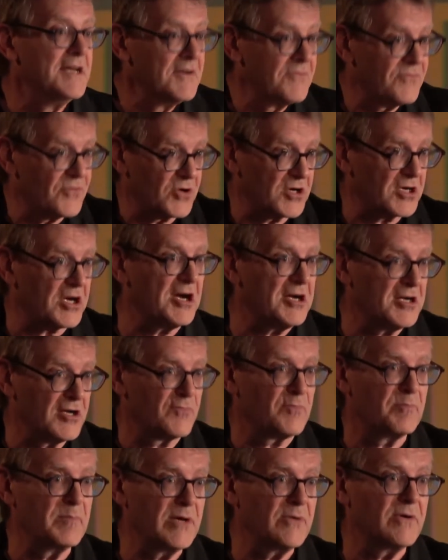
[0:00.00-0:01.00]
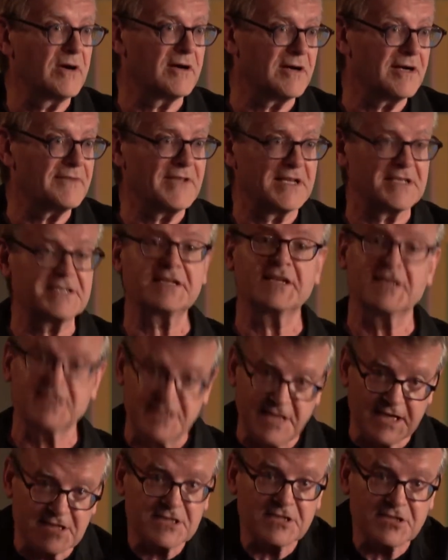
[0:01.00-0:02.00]
for a kind of mirror that says,
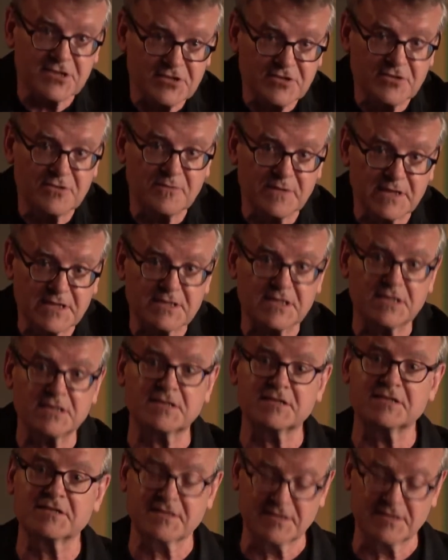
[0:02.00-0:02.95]
yes, you exist,